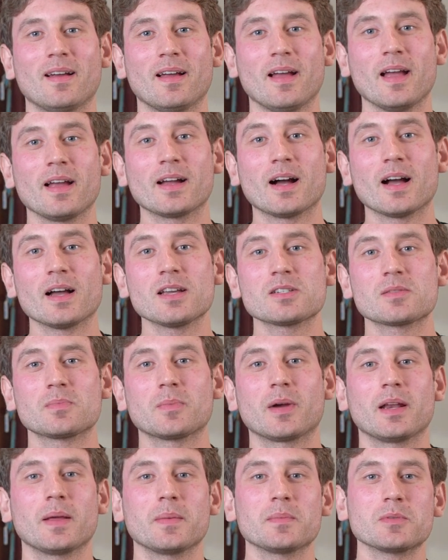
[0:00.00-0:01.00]
Hey guys,
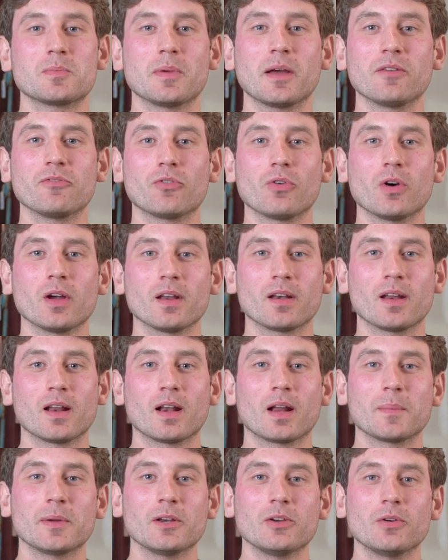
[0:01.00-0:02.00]
my name is Ben Voigt
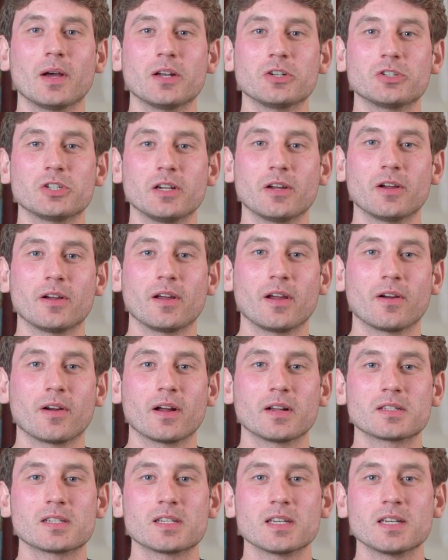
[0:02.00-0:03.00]
and I'm a new engineer
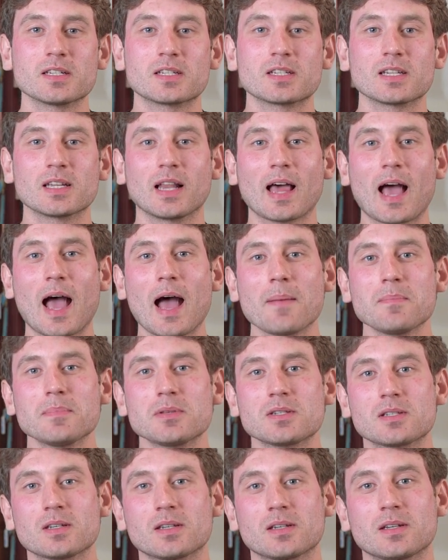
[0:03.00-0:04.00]
here at CNC
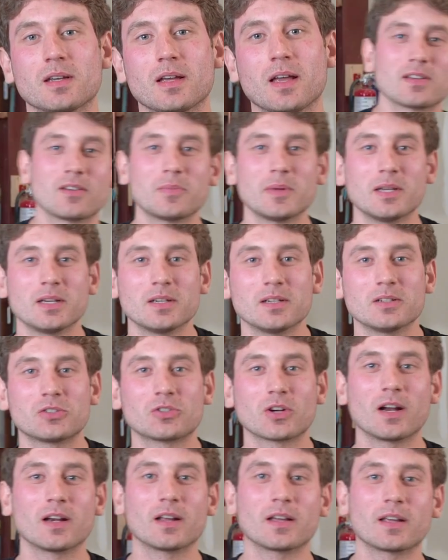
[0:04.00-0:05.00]
Labs. As I've been
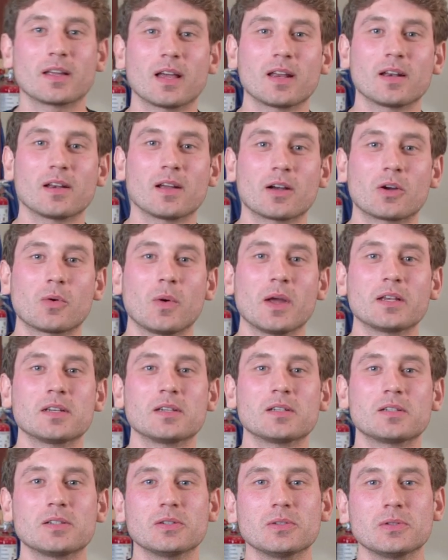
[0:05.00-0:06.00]
trying to get
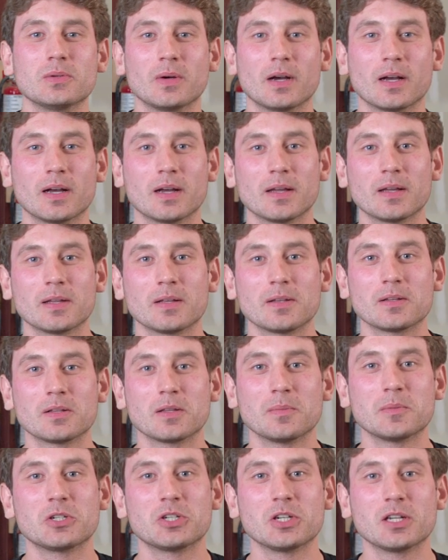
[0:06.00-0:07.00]
acquainted to
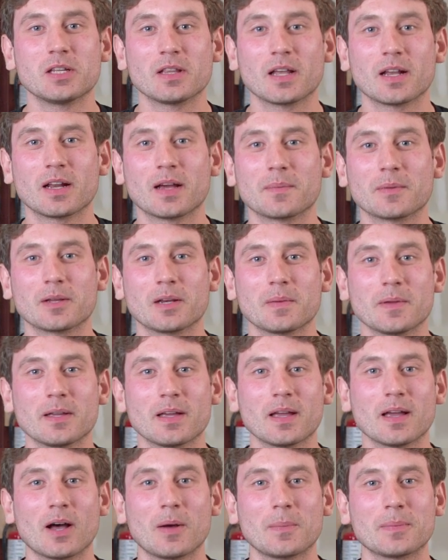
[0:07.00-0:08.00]
the machine that I'm going to
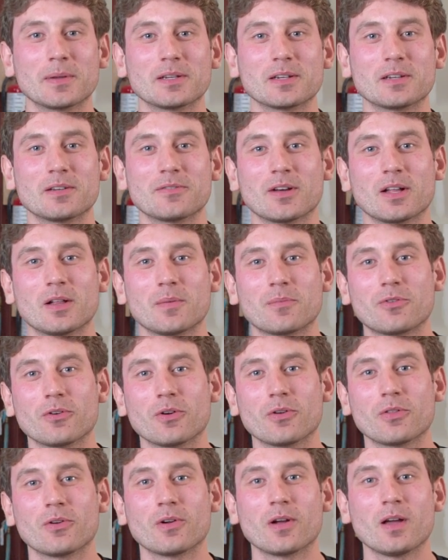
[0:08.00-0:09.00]
be helping to develop
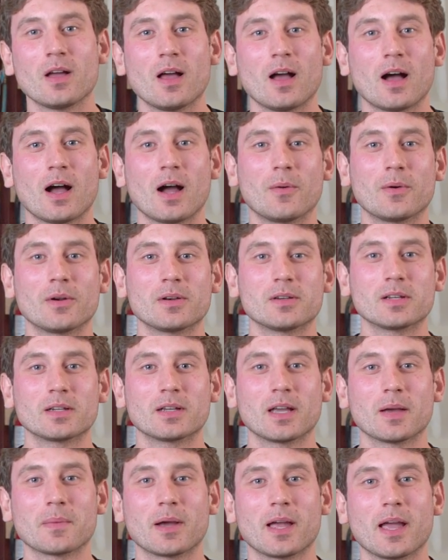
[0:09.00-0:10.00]
further, I wanted
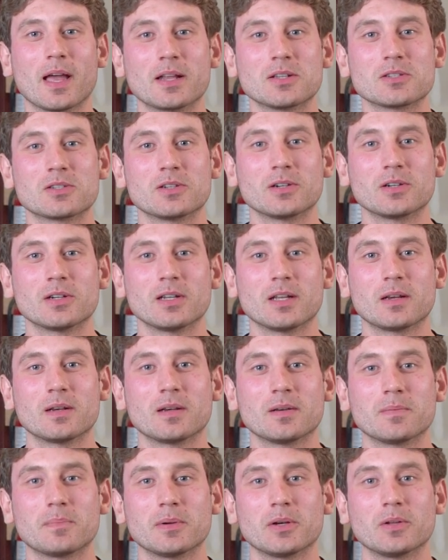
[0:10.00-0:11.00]
to get my hands dirty
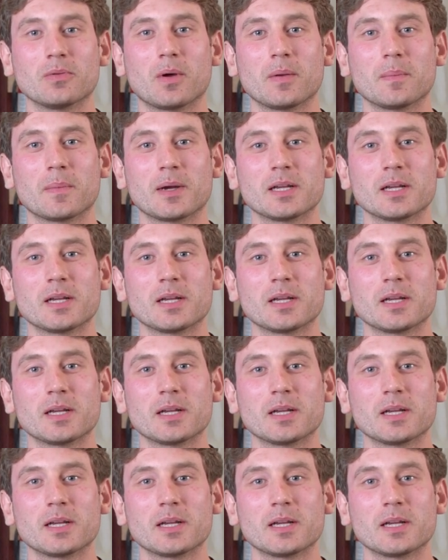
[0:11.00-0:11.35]
and build one